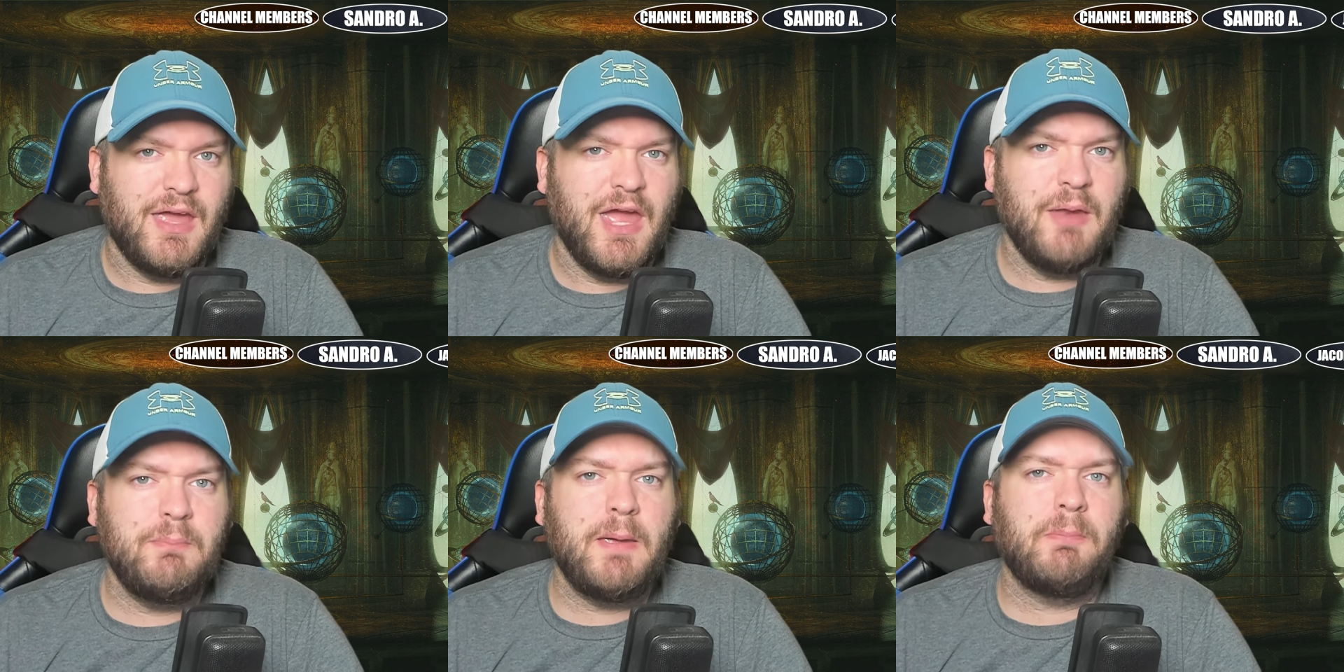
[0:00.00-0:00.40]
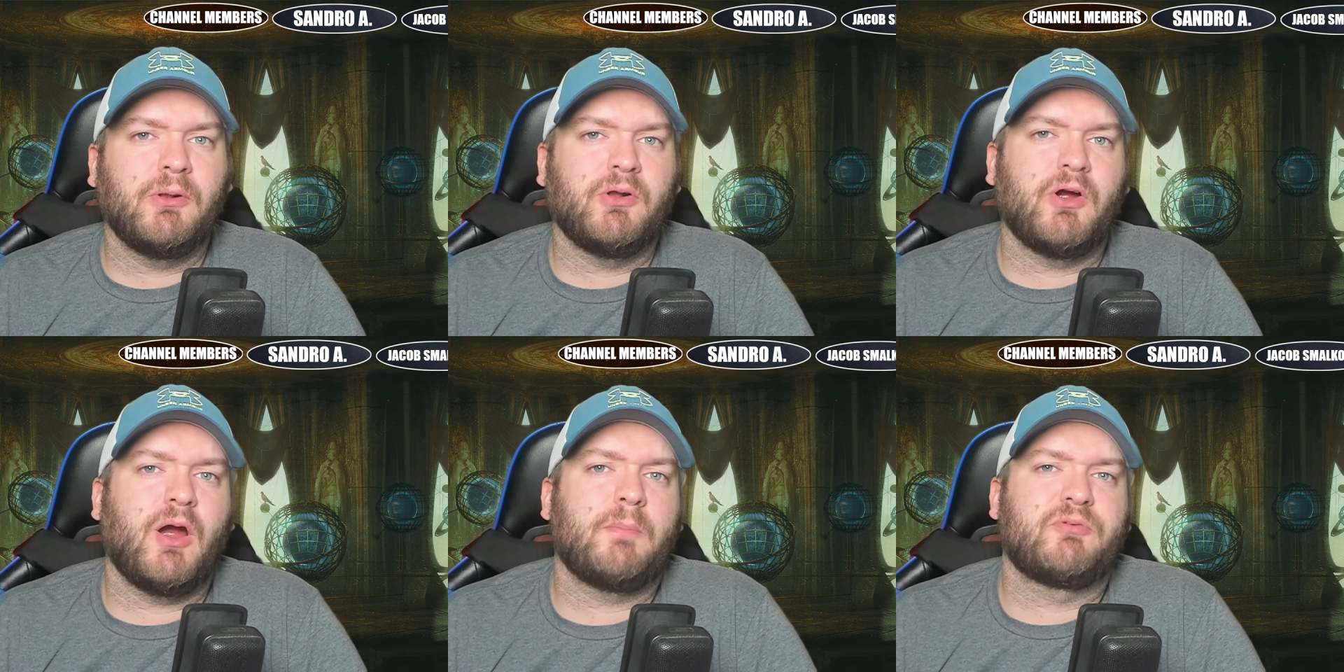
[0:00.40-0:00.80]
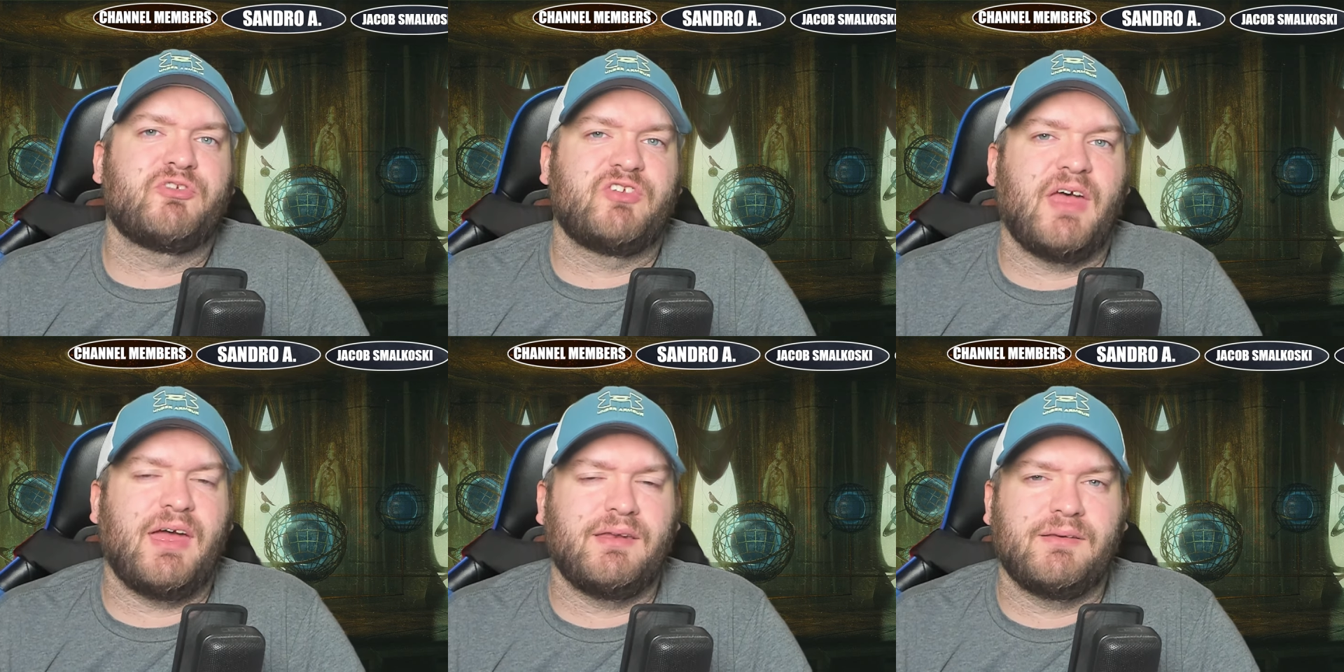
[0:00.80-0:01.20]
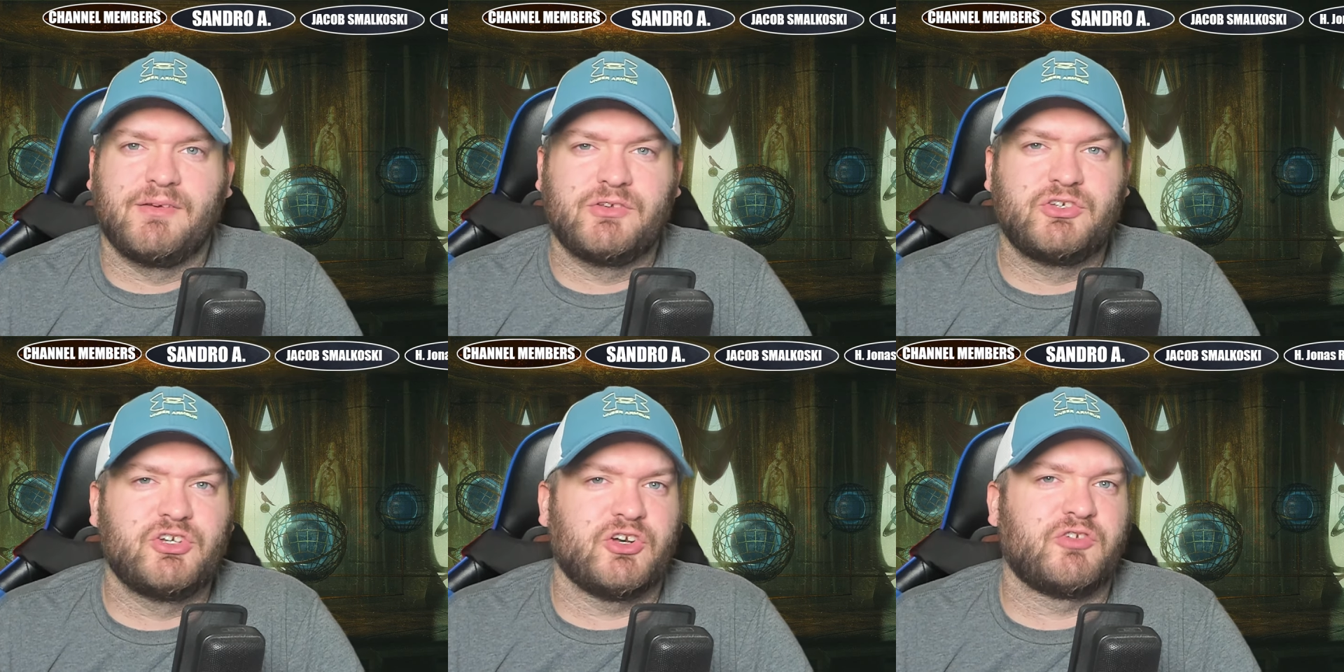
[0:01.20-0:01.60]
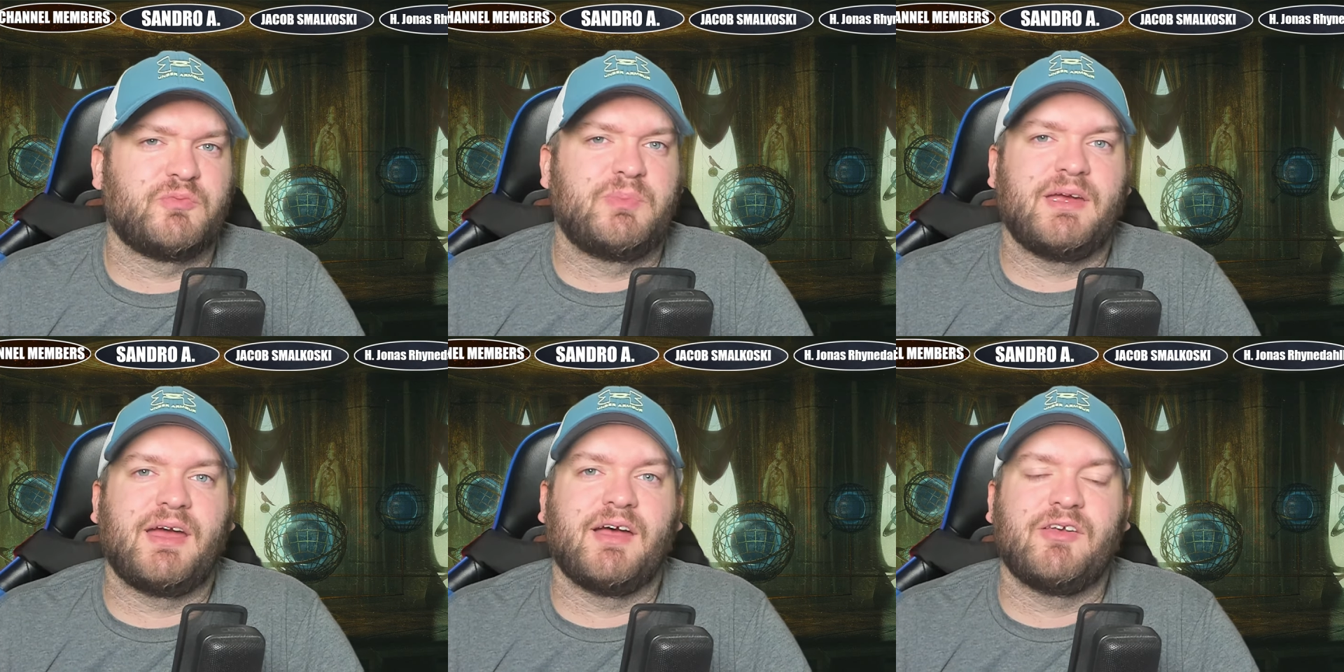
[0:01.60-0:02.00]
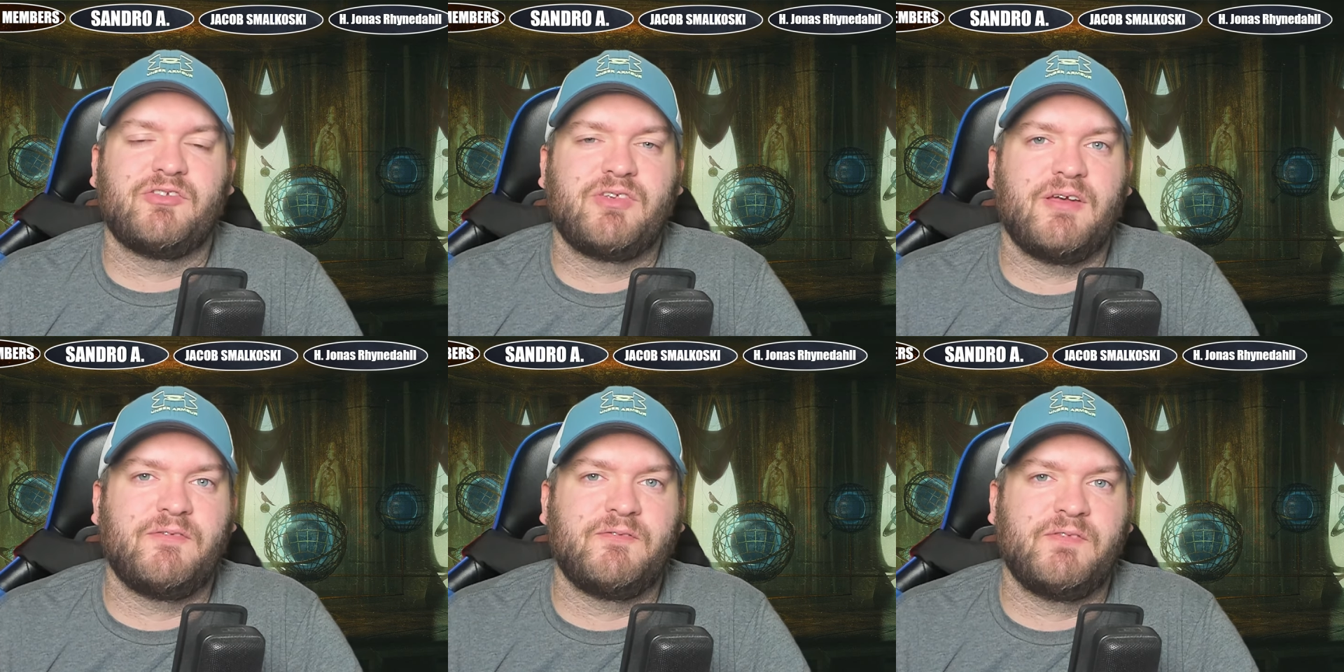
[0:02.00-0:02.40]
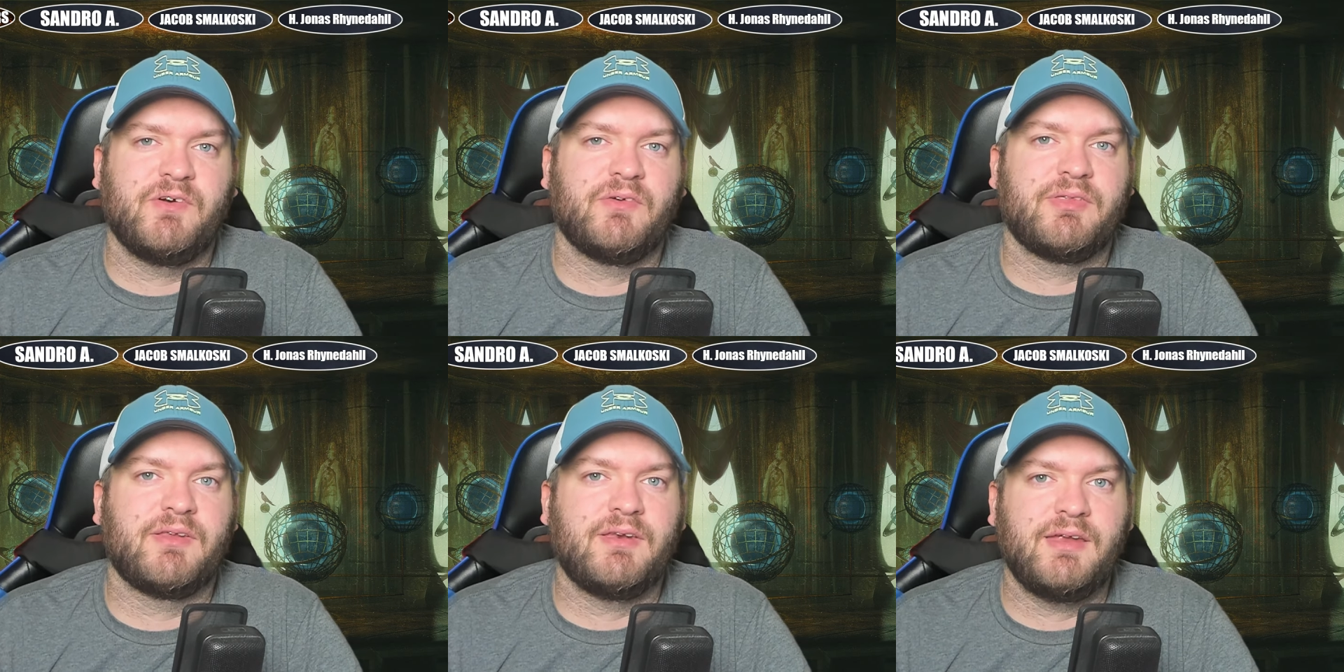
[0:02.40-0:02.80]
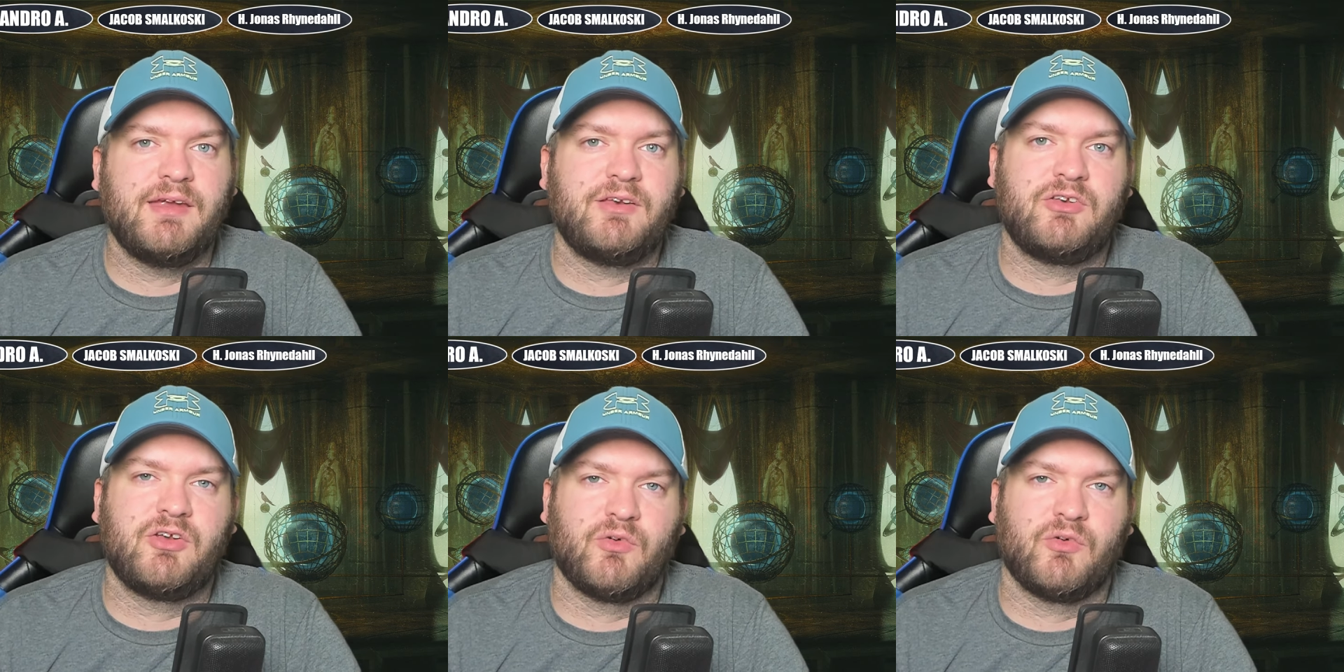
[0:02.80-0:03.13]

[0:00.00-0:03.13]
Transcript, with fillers: and people are upset just because they feel the need